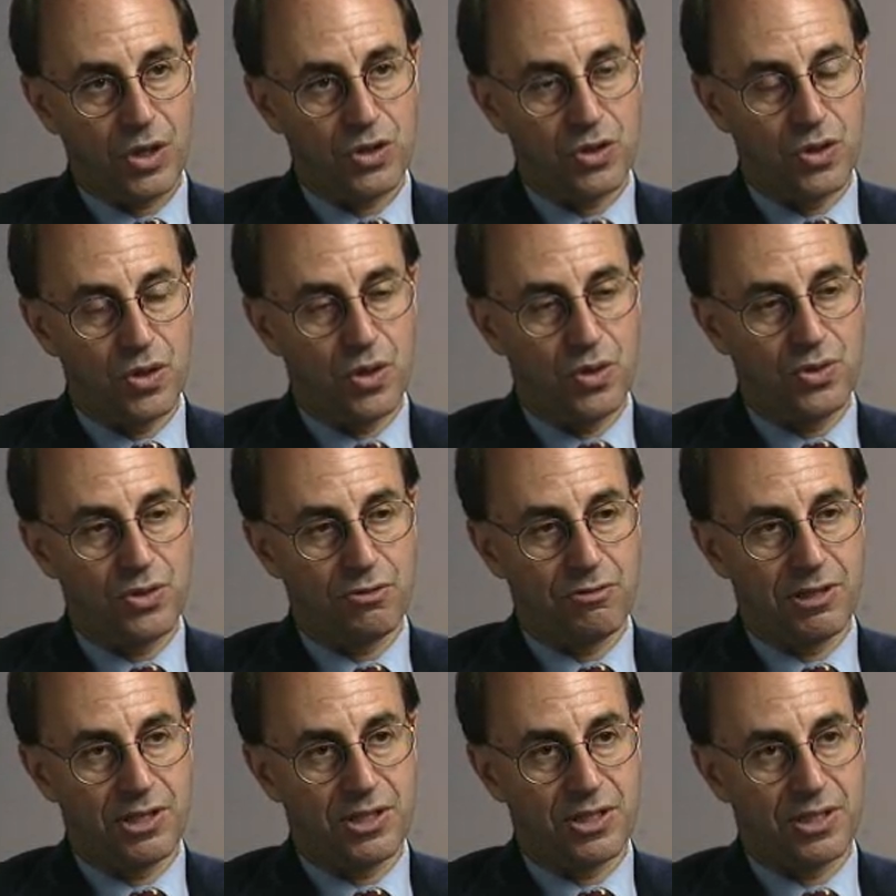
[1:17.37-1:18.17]
So those
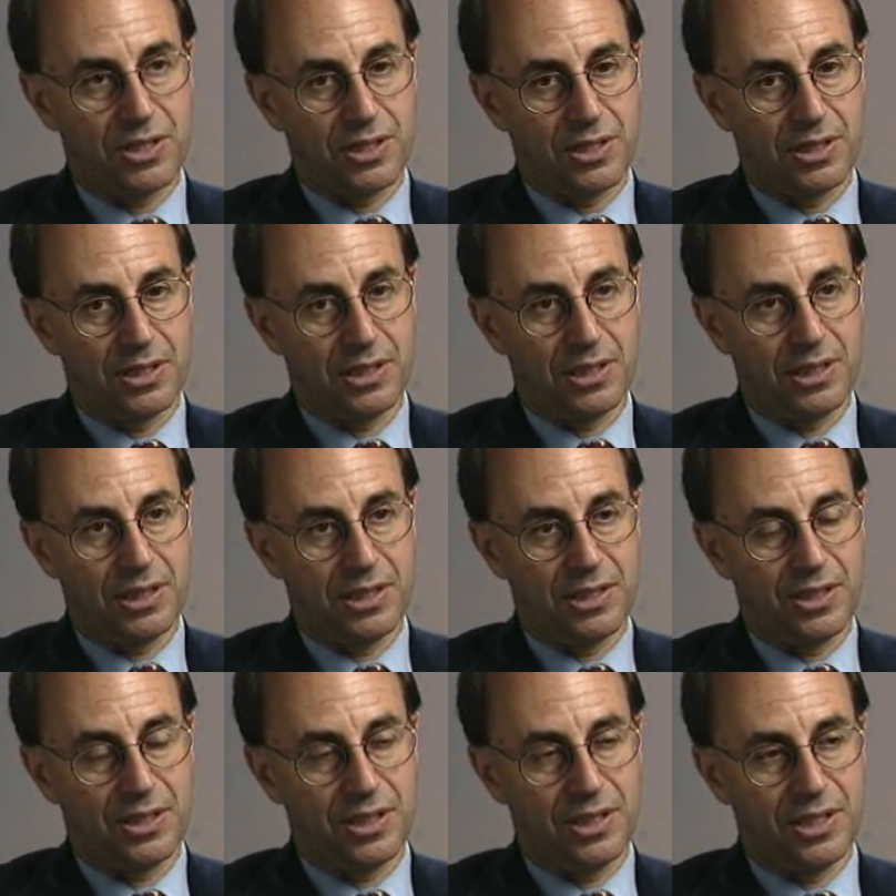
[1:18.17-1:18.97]
are
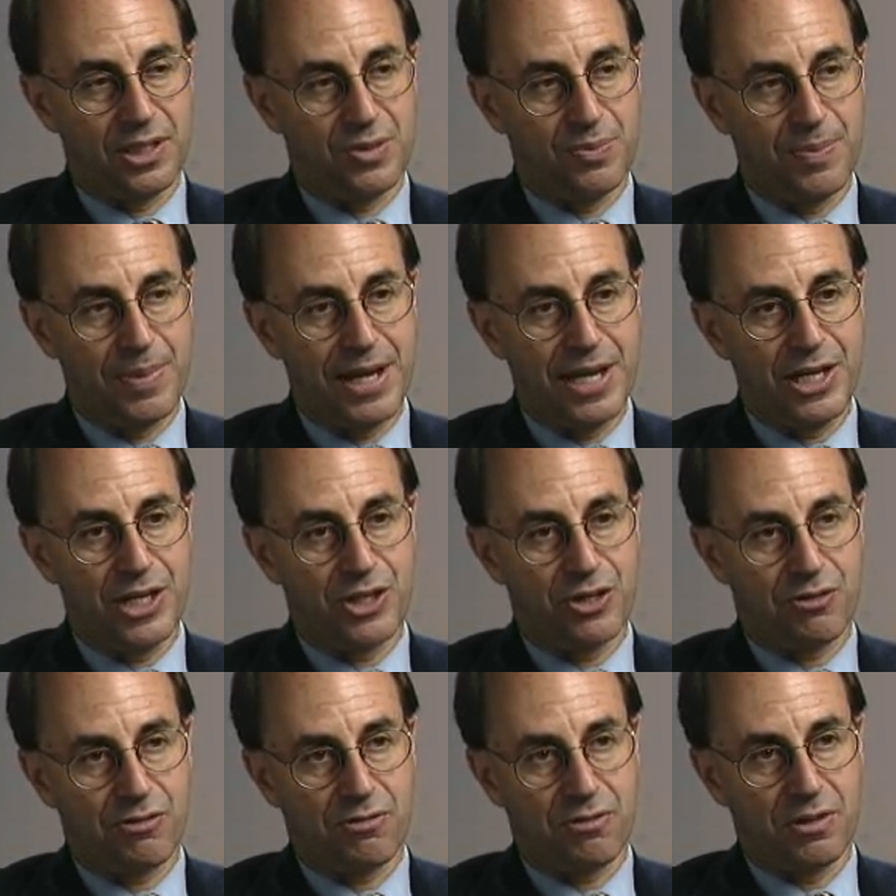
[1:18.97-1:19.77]
its
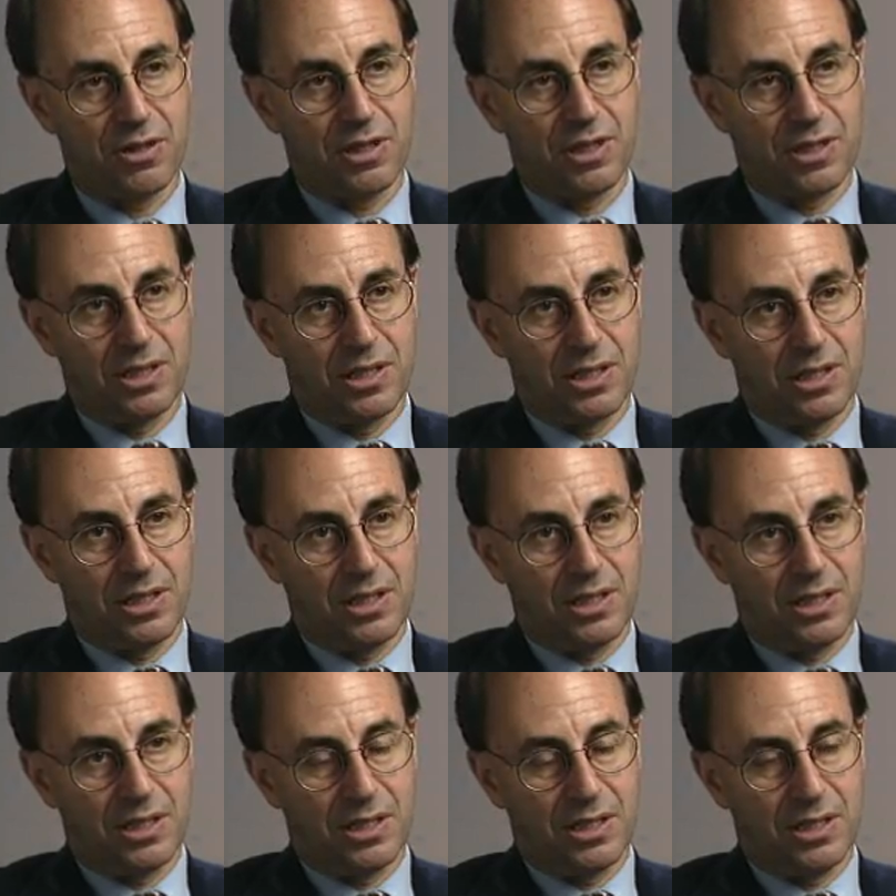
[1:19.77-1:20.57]
major
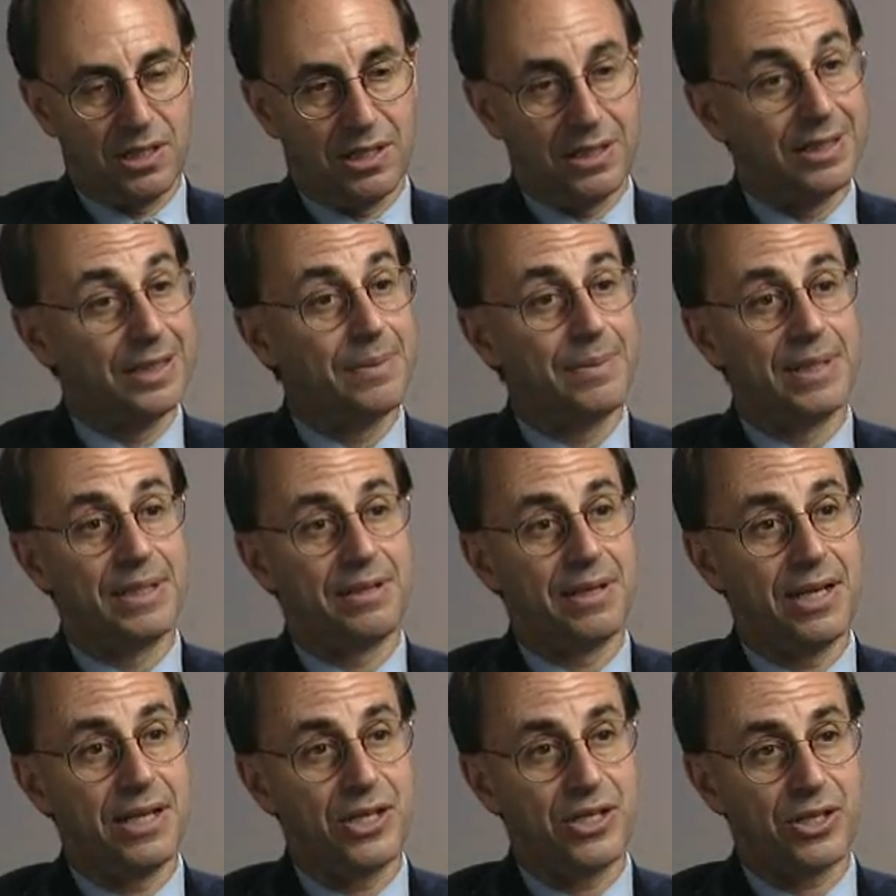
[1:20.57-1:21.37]

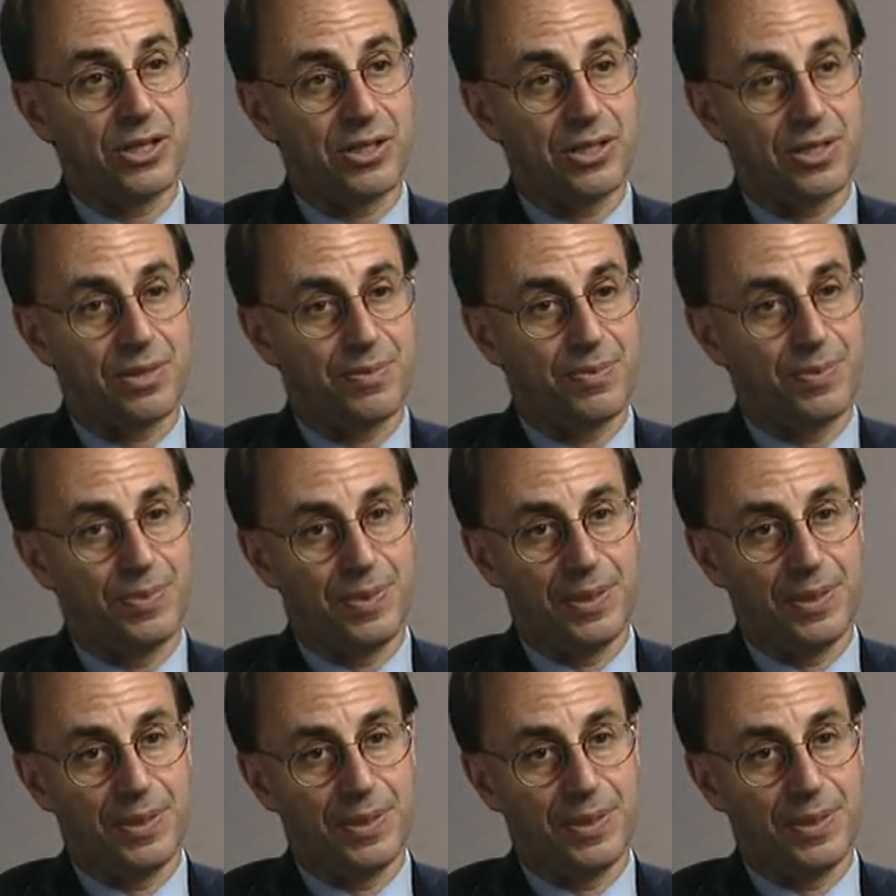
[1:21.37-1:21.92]
limitations.